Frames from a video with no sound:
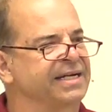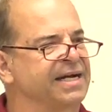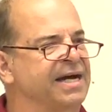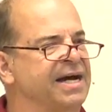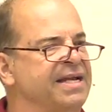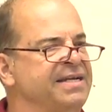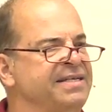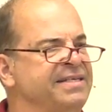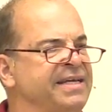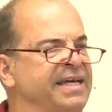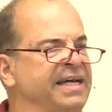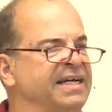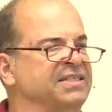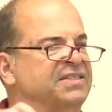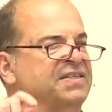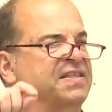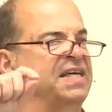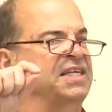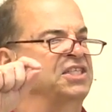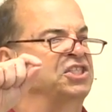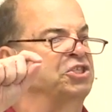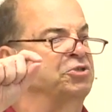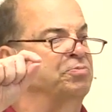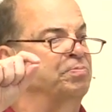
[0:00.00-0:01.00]
context
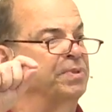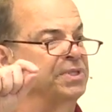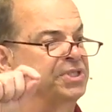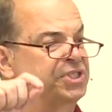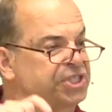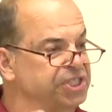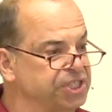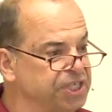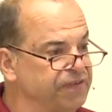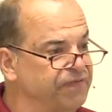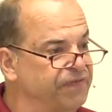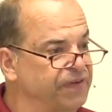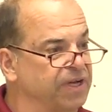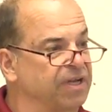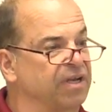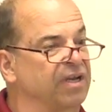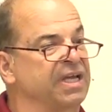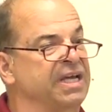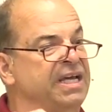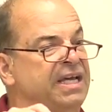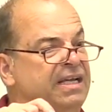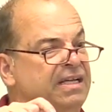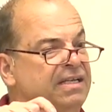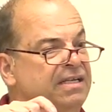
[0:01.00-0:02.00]
that
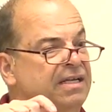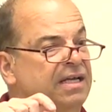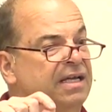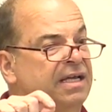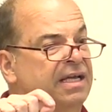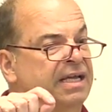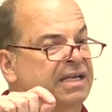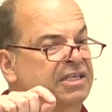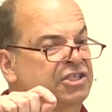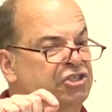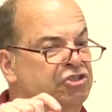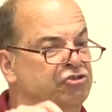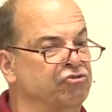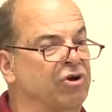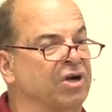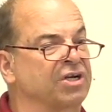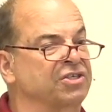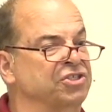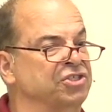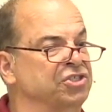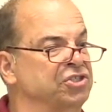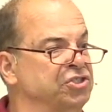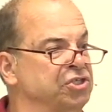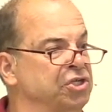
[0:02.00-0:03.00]
specifically
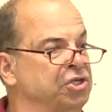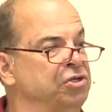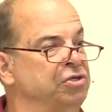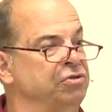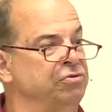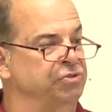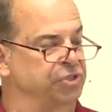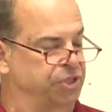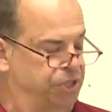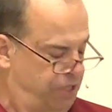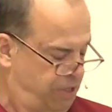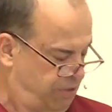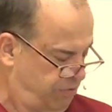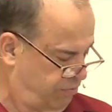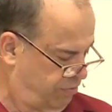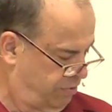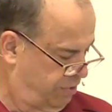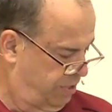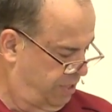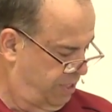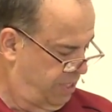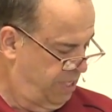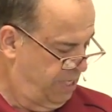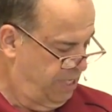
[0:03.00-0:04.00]
instructs us to do so.
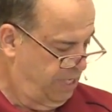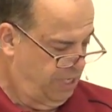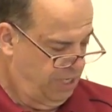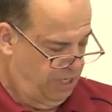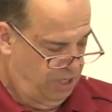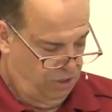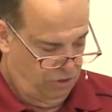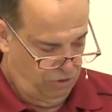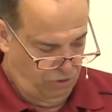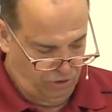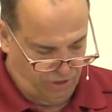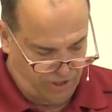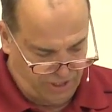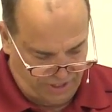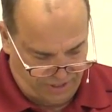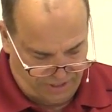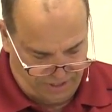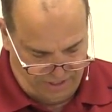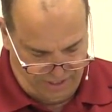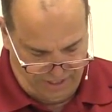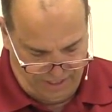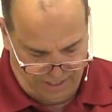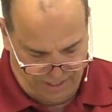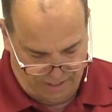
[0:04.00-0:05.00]
Look at
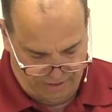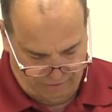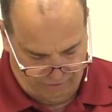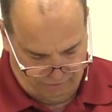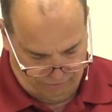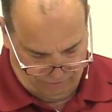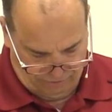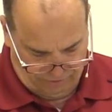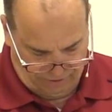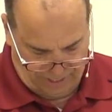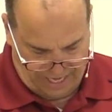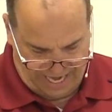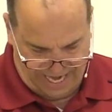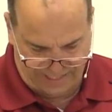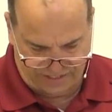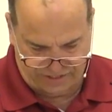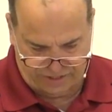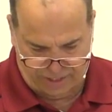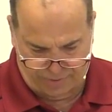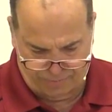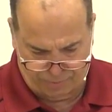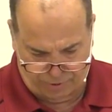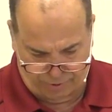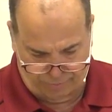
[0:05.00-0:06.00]
the uh,
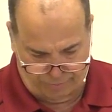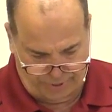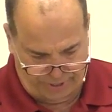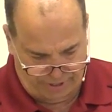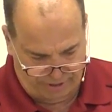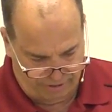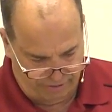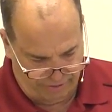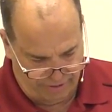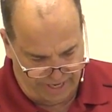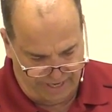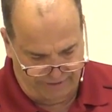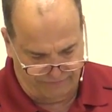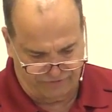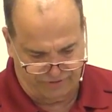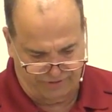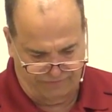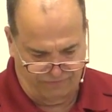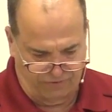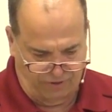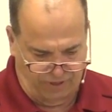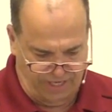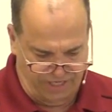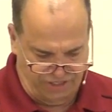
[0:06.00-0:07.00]
last couple of paragraphs
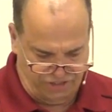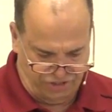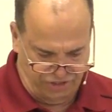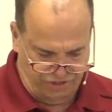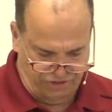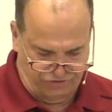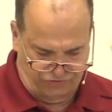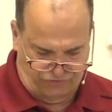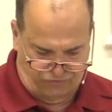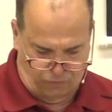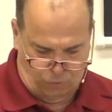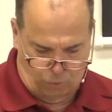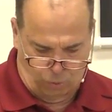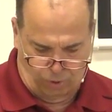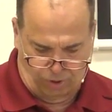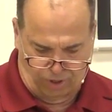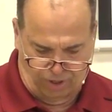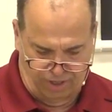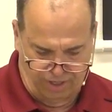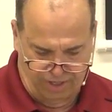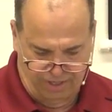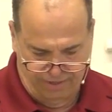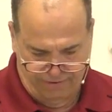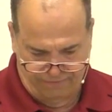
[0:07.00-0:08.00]
of Galatians
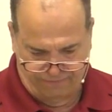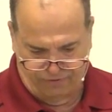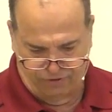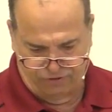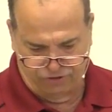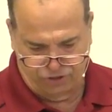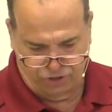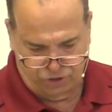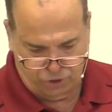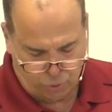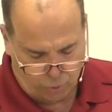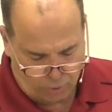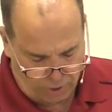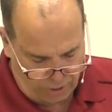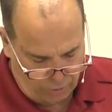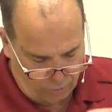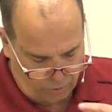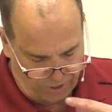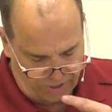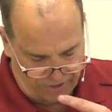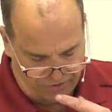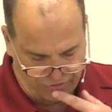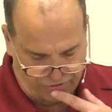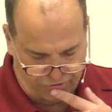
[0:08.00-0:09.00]
4, verses
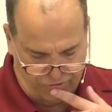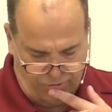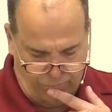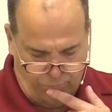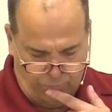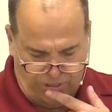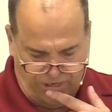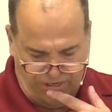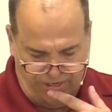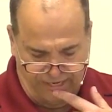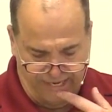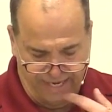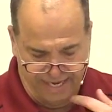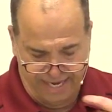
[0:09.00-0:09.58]
21 to 31.